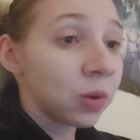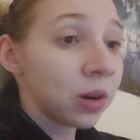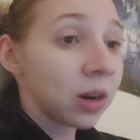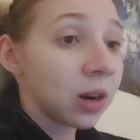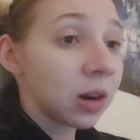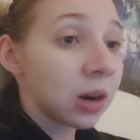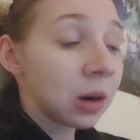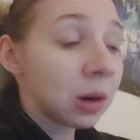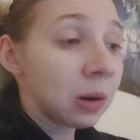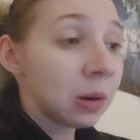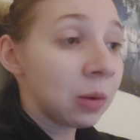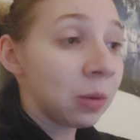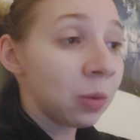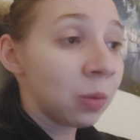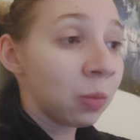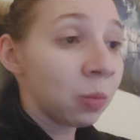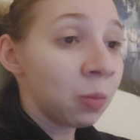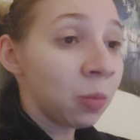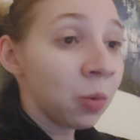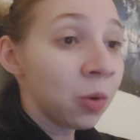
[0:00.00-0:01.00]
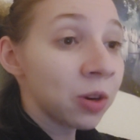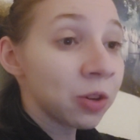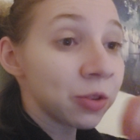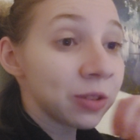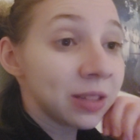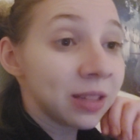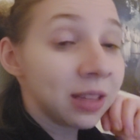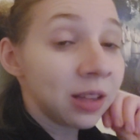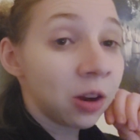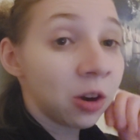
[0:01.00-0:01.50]
We're more
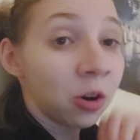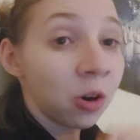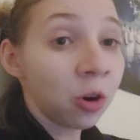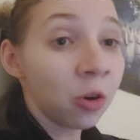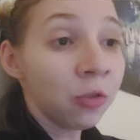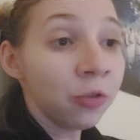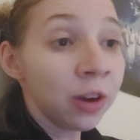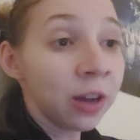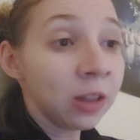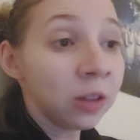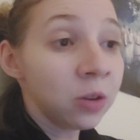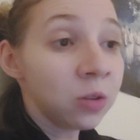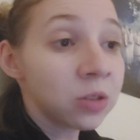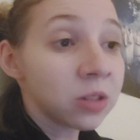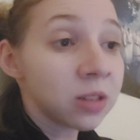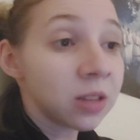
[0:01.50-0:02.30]
interested in our own values